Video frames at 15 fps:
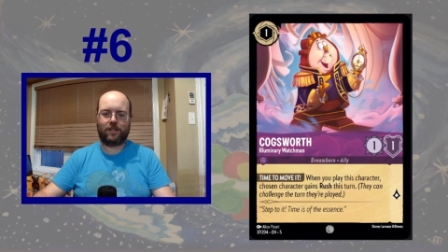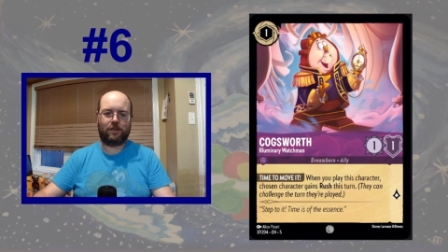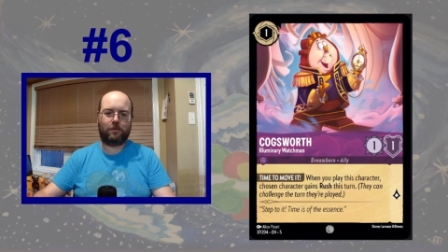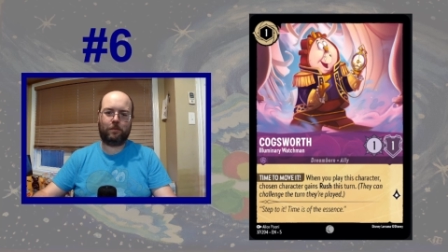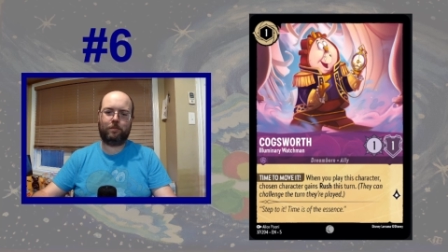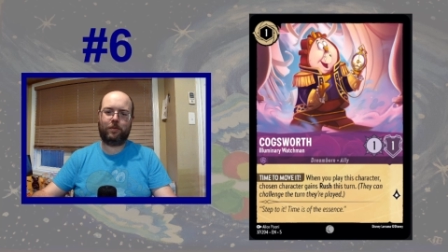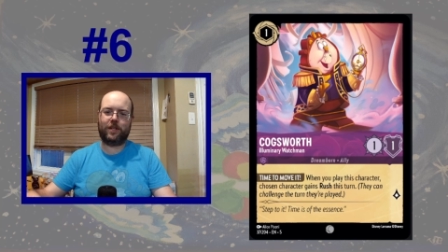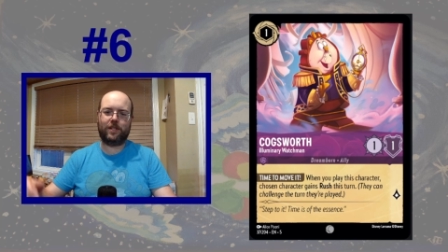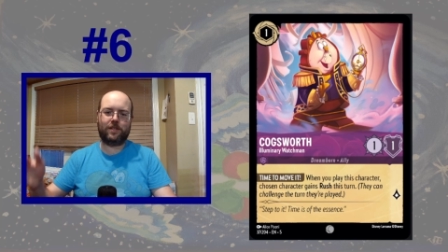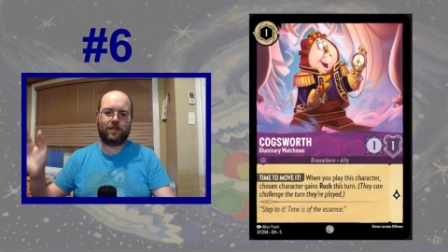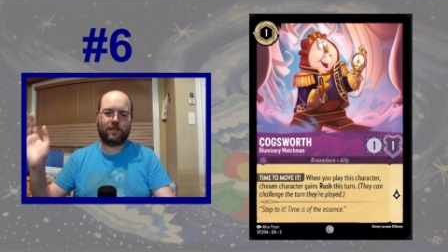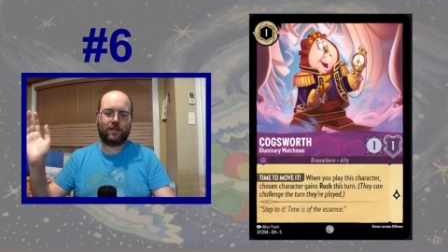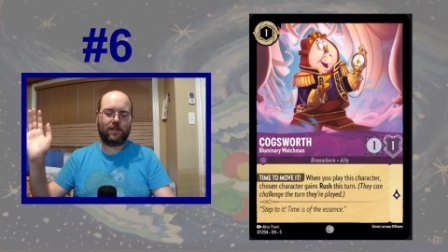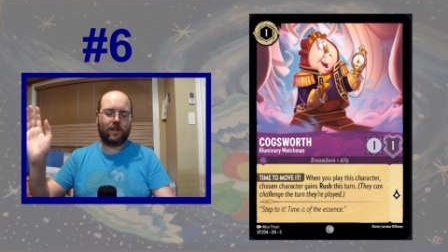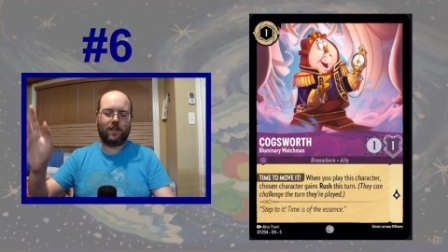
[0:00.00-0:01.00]

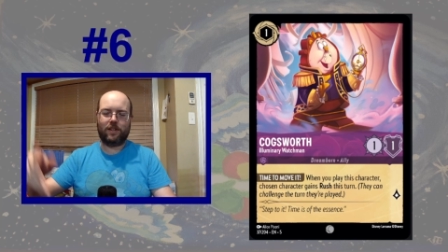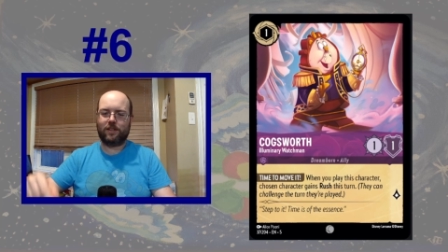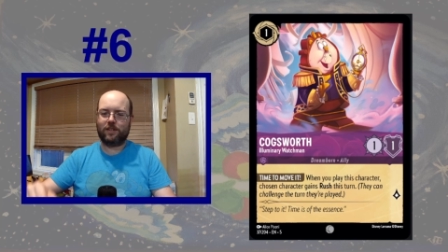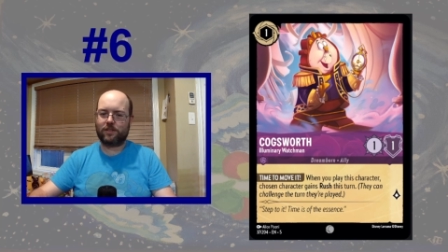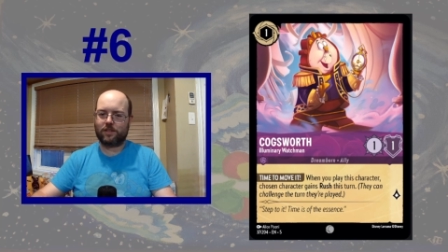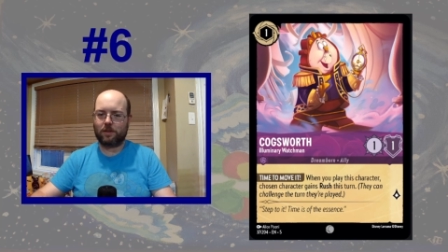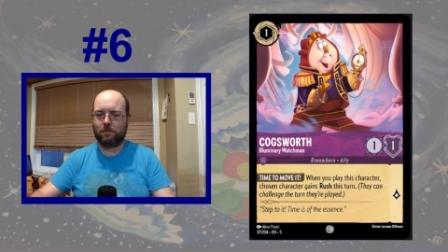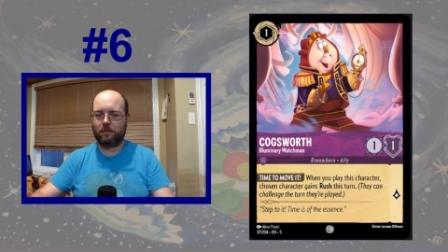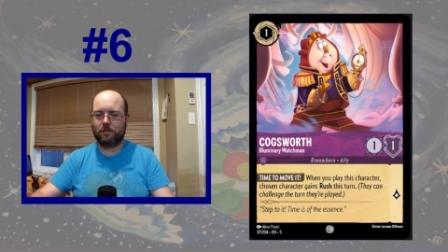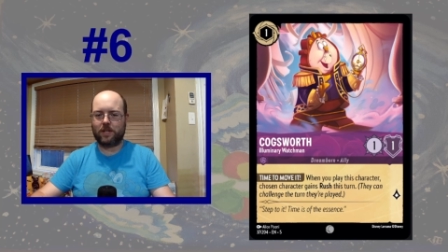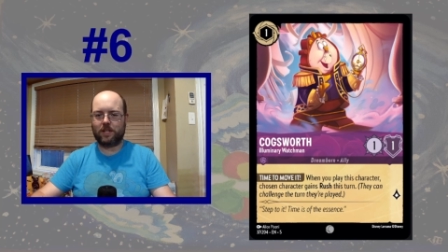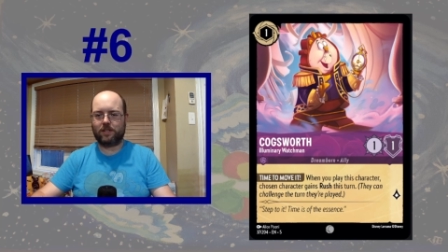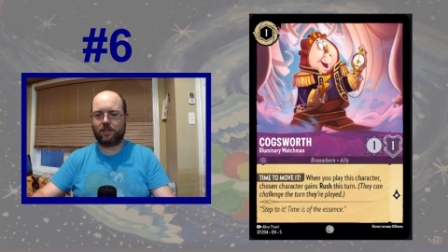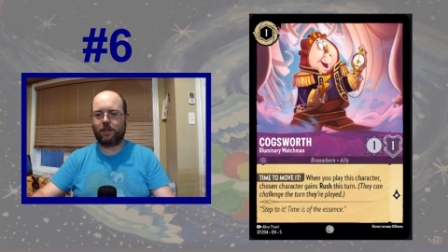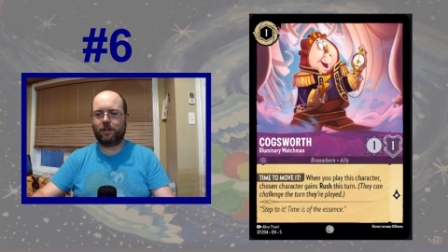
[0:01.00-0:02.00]
Replace some of
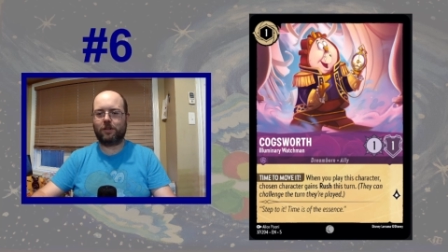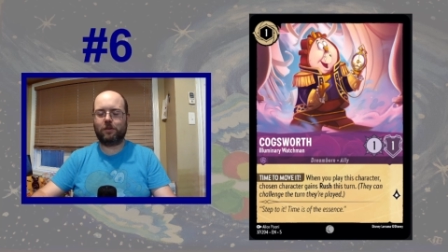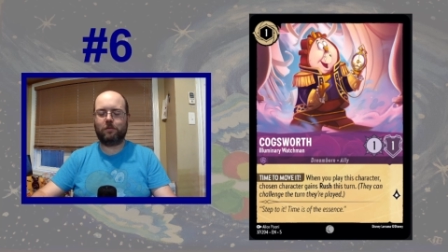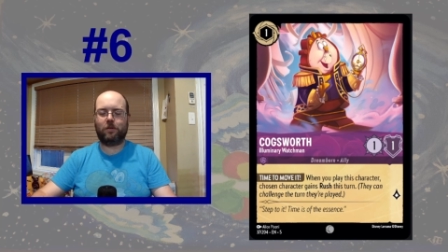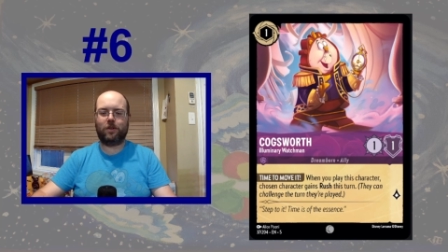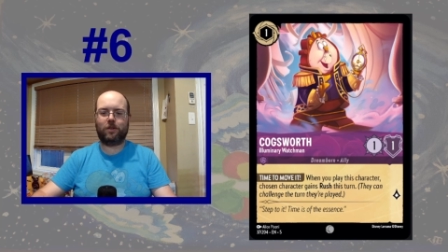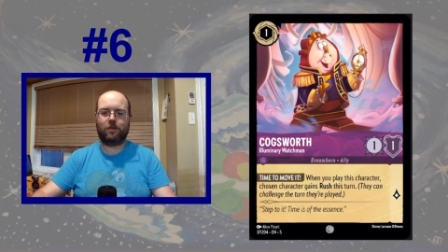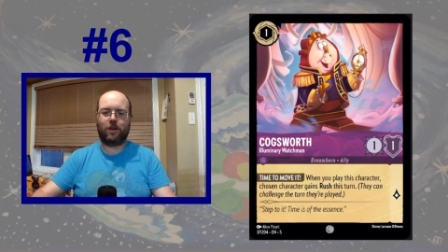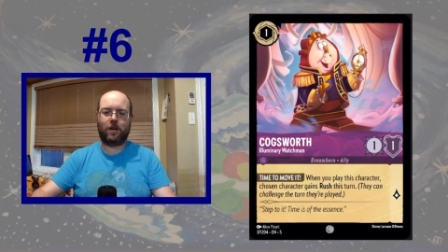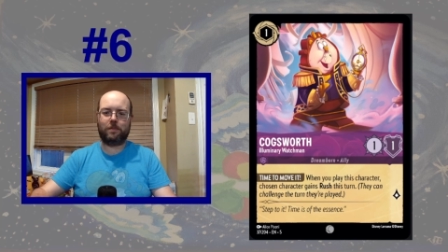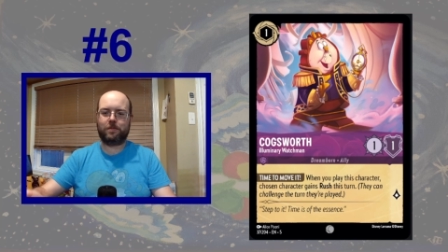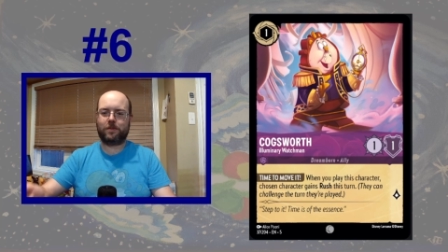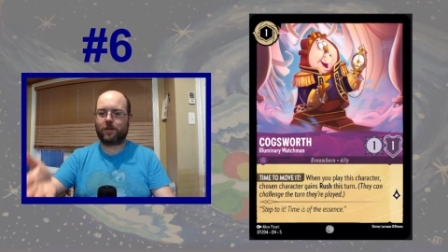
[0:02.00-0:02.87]
these other 1-drops.